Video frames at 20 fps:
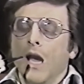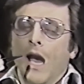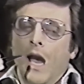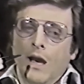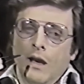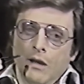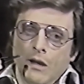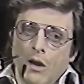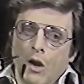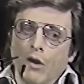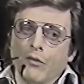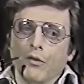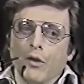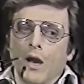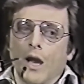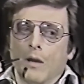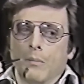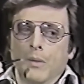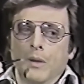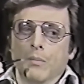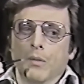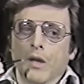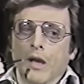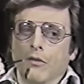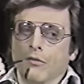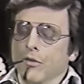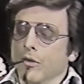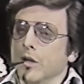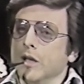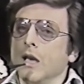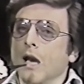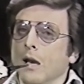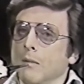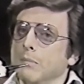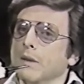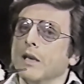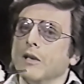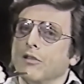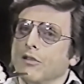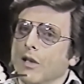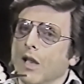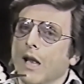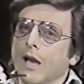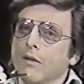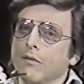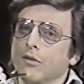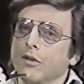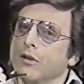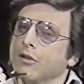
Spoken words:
And an awful lot of people have very complex lives.